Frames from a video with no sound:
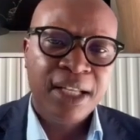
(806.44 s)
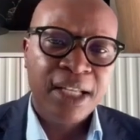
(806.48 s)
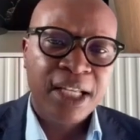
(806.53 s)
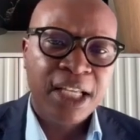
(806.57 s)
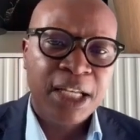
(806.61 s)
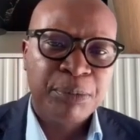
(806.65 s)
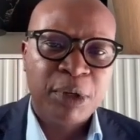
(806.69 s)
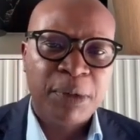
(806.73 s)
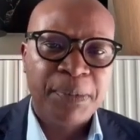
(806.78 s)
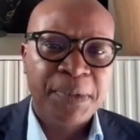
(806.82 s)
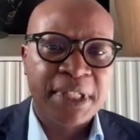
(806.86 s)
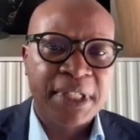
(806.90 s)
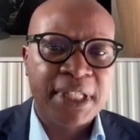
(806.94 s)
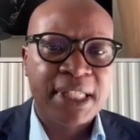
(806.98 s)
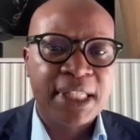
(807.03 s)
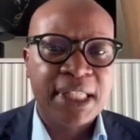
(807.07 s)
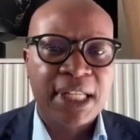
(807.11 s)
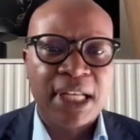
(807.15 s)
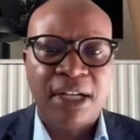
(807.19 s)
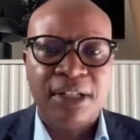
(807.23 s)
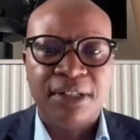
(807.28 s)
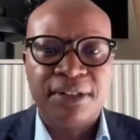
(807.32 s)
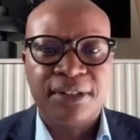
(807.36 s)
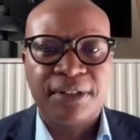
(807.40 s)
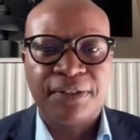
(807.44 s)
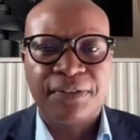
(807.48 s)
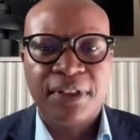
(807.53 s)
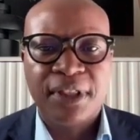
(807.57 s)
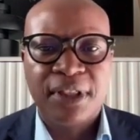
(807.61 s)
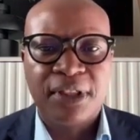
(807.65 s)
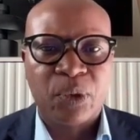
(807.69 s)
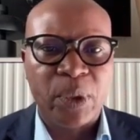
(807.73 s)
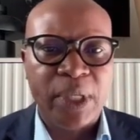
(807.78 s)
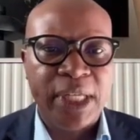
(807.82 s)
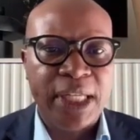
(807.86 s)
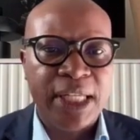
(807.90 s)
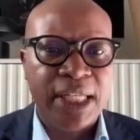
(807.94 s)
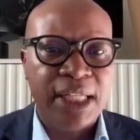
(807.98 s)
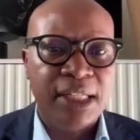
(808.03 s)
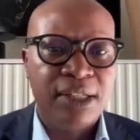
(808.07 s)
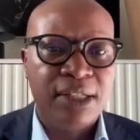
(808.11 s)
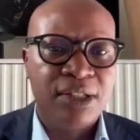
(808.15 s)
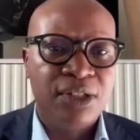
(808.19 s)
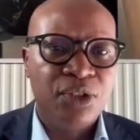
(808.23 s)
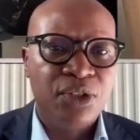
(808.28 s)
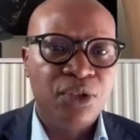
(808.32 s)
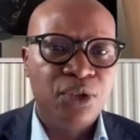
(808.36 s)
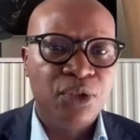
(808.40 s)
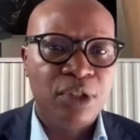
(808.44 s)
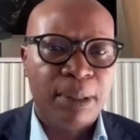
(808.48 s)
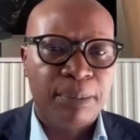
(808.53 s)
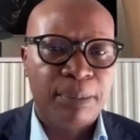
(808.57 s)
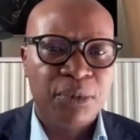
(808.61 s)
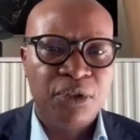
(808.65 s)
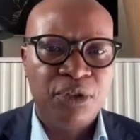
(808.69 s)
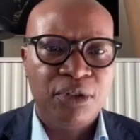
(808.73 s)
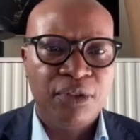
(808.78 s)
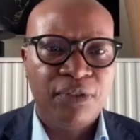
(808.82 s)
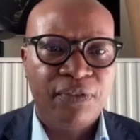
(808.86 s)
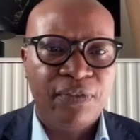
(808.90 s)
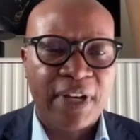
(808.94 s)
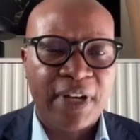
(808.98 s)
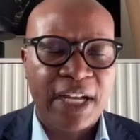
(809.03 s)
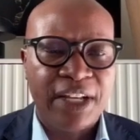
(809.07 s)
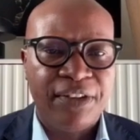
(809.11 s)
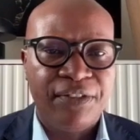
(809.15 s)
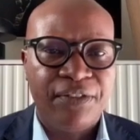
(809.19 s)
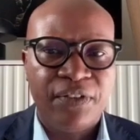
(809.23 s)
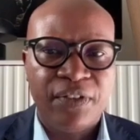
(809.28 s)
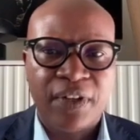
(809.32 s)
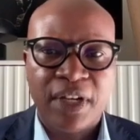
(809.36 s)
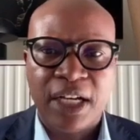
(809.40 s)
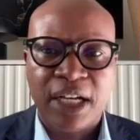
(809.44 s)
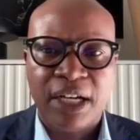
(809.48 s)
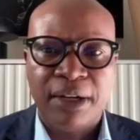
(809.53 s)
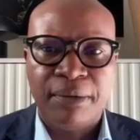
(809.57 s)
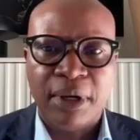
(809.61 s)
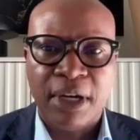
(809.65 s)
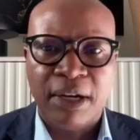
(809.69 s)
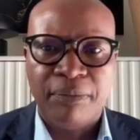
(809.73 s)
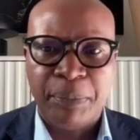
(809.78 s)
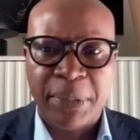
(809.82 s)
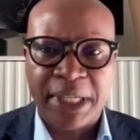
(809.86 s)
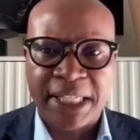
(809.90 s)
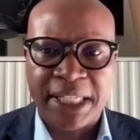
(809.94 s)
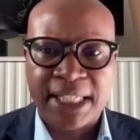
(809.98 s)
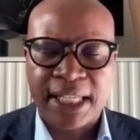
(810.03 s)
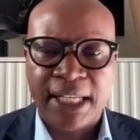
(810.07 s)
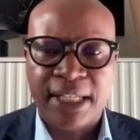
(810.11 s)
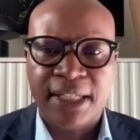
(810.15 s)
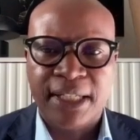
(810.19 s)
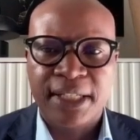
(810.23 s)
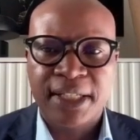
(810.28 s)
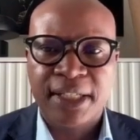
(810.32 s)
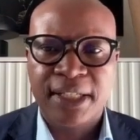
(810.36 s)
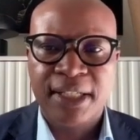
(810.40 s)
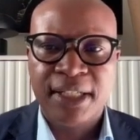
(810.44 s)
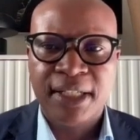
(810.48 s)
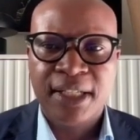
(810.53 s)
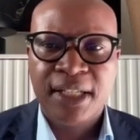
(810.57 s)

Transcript: at probably discounts of 3 to up to 5%.